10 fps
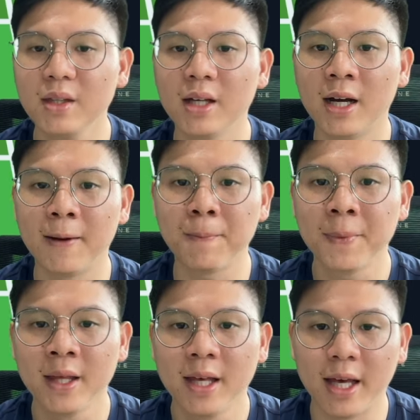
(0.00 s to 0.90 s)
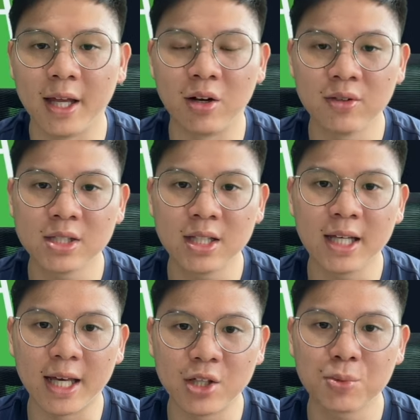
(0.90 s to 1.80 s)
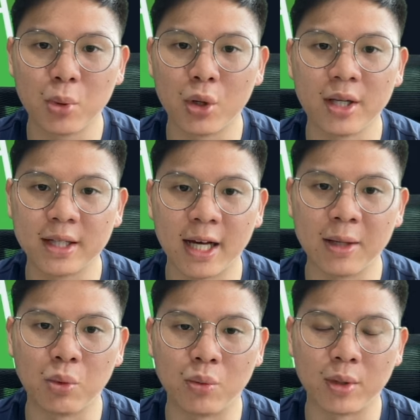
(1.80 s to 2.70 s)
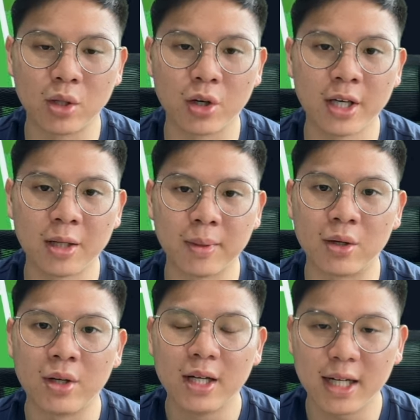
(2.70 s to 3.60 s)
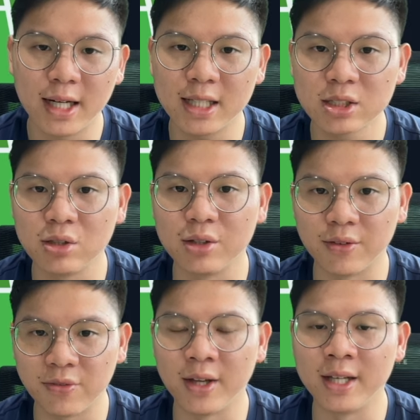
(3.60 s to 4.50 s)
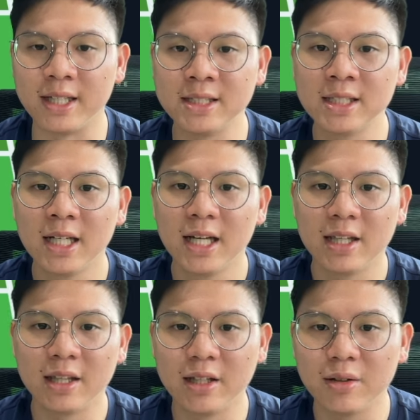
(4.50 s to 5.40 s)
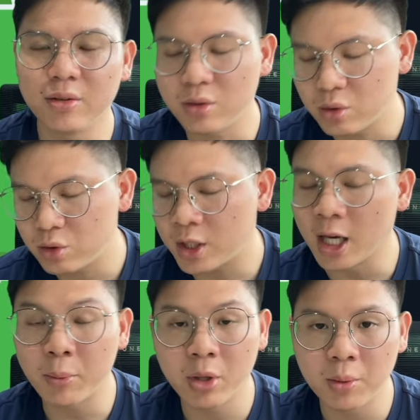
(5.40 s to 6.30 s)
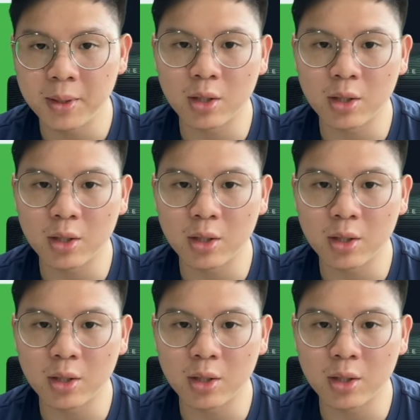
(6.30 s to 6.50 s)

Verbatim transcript: Um, and obviously at this point in time when we're talking about Arsenal defenders, Gabriel will be